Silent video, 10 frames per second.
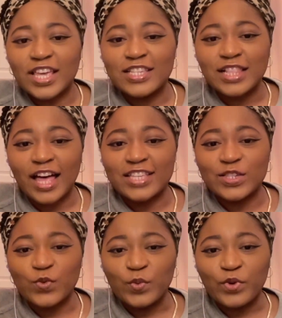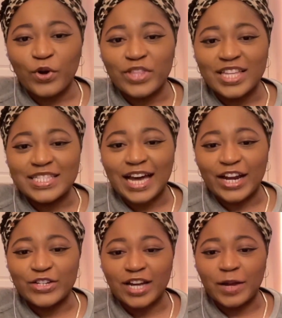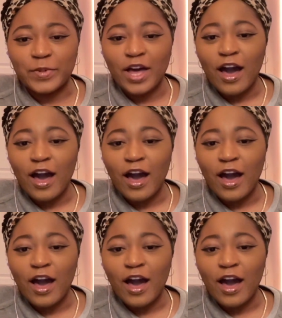his glasses were broke the entire time.